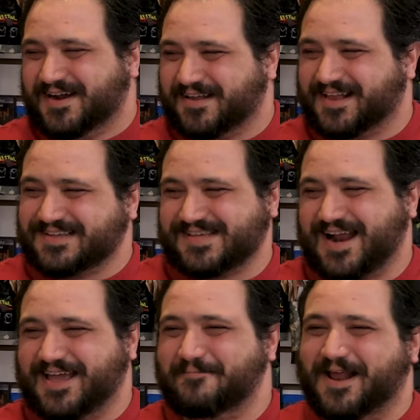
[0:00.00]
And like, it's
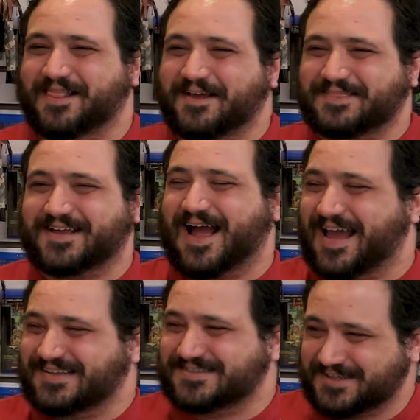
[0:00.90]
not him. And I like the
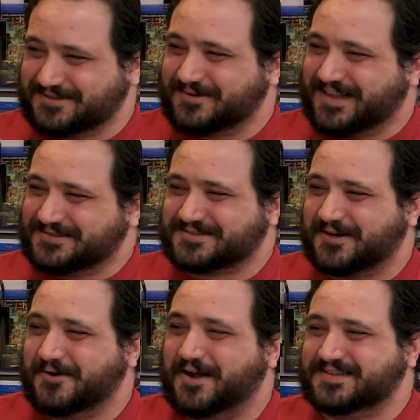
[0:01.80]
guy doesn't realize what's
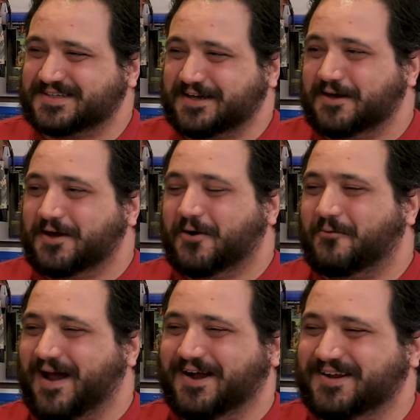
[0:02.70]
going on. He's like,
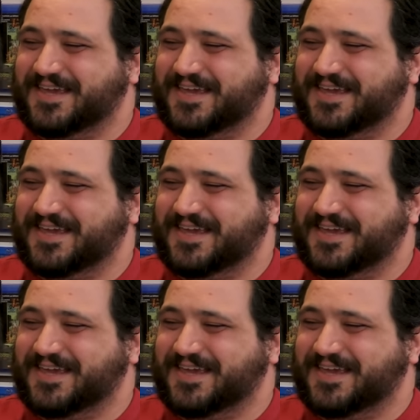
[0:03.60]
why are